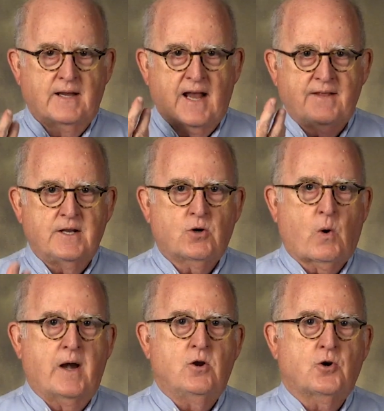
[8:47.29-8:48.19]
And then
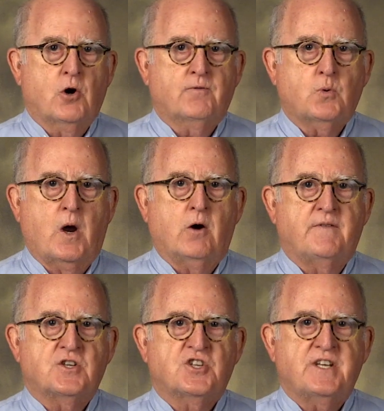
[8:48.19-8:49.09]
cranial nerve
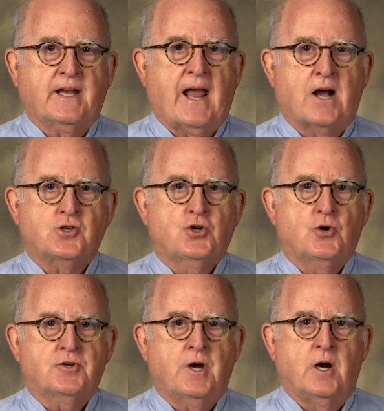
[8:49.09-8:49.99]
12 is stick out
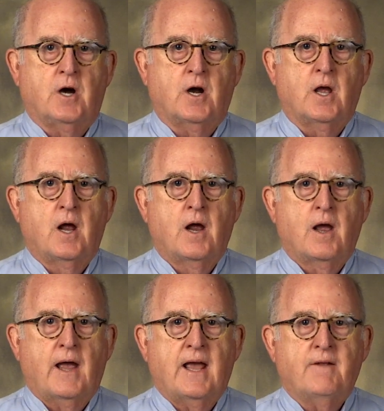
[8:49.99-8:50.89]
your tongue.
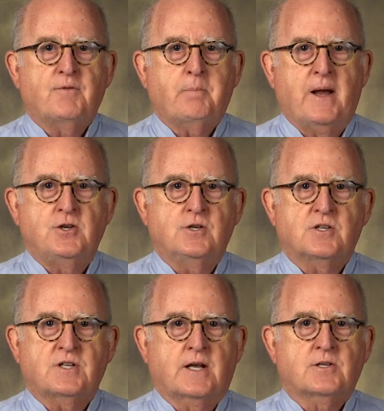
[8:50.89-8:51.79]
And if the patient
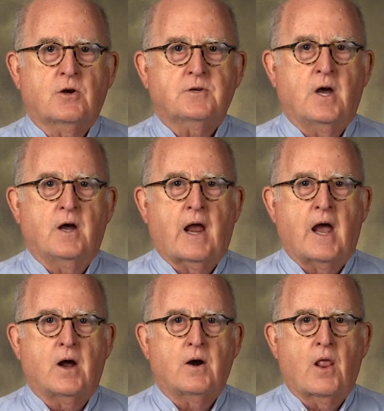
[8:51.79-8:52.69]
sticks their tongue
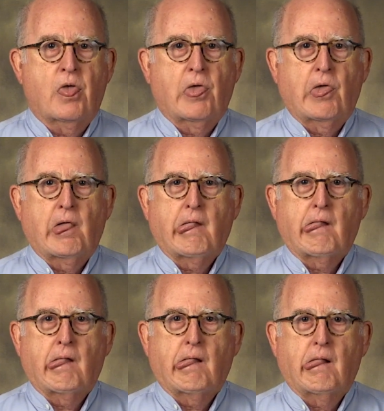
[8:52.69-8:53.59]
out
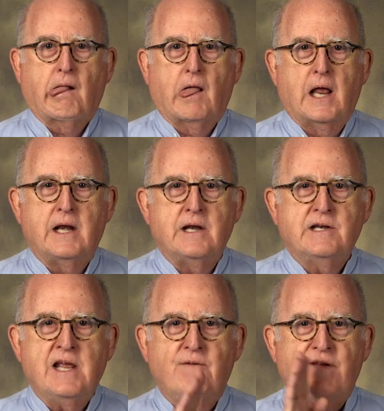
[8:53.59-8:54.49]
and it
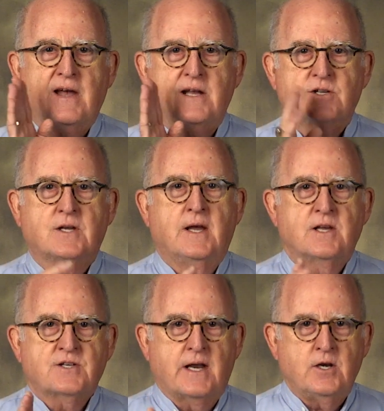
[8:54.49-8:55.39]
deviates,
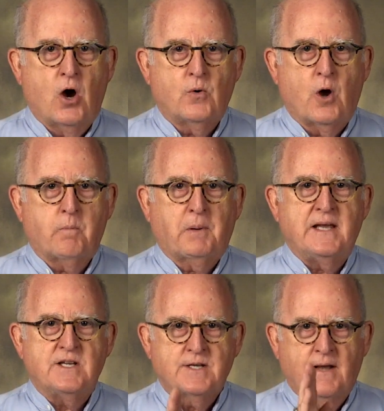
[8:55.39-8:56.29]
say, no,
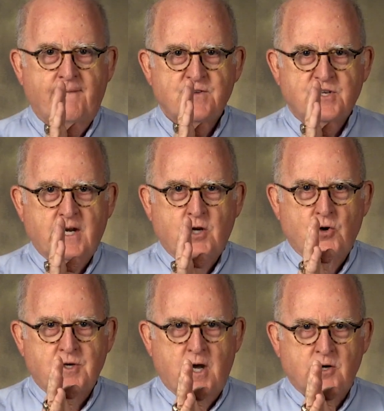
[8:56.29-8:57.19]
please stick
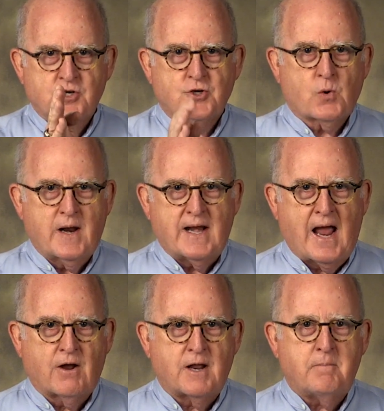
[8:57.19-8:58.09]
your tongue straight
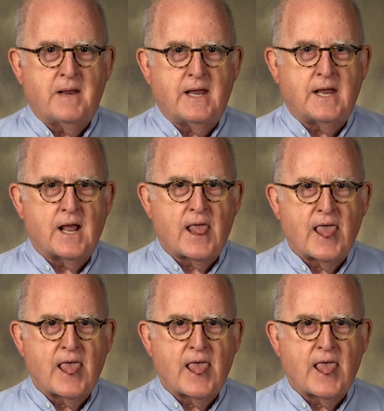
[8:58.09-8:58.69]
out at me.